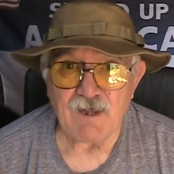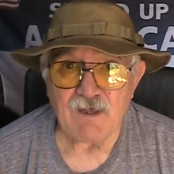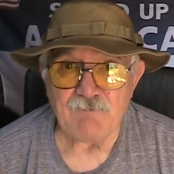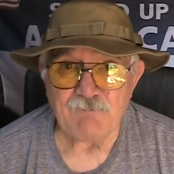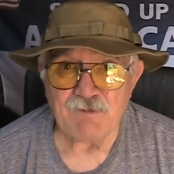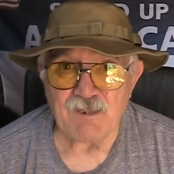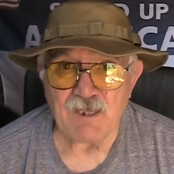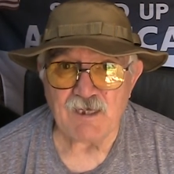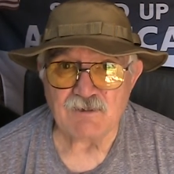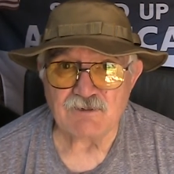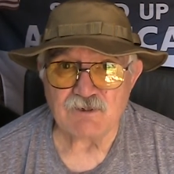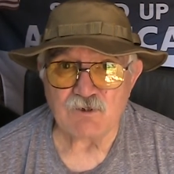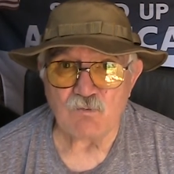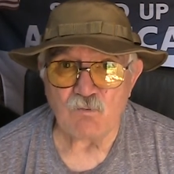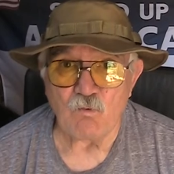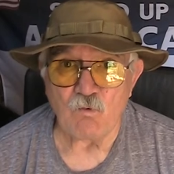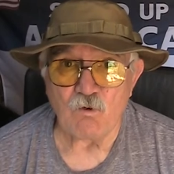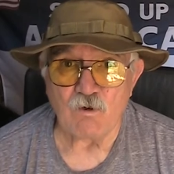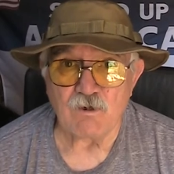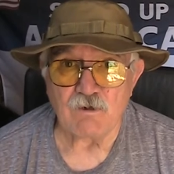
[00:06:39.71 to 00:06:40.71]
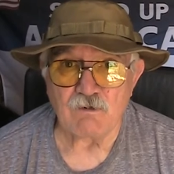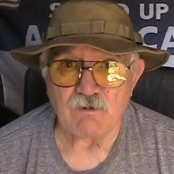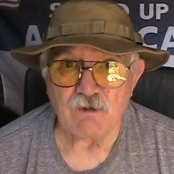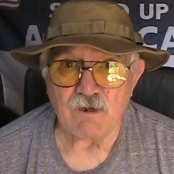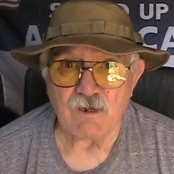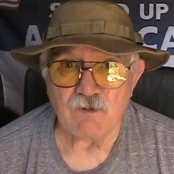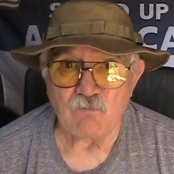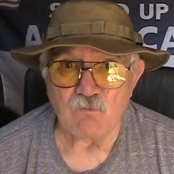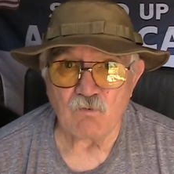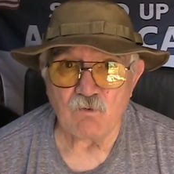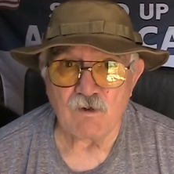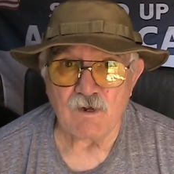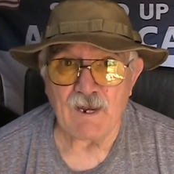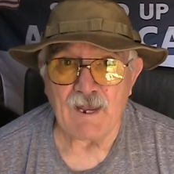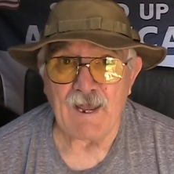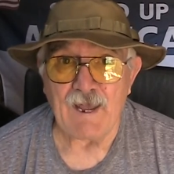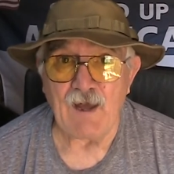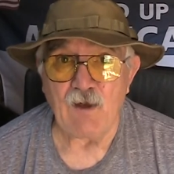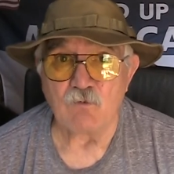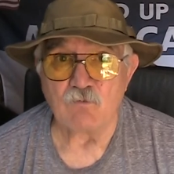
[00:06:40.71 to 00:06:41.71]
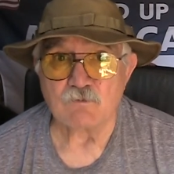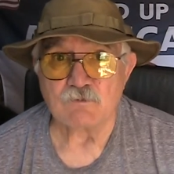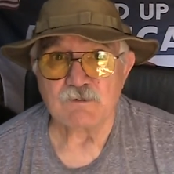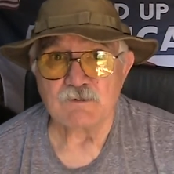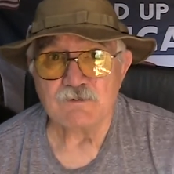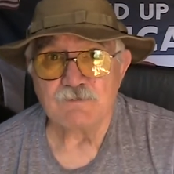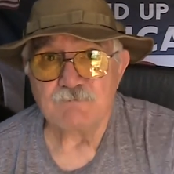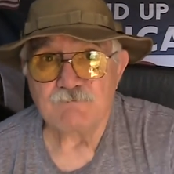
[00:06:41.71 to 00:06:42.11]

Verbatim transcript: I'm the ancient warrior, and we're out.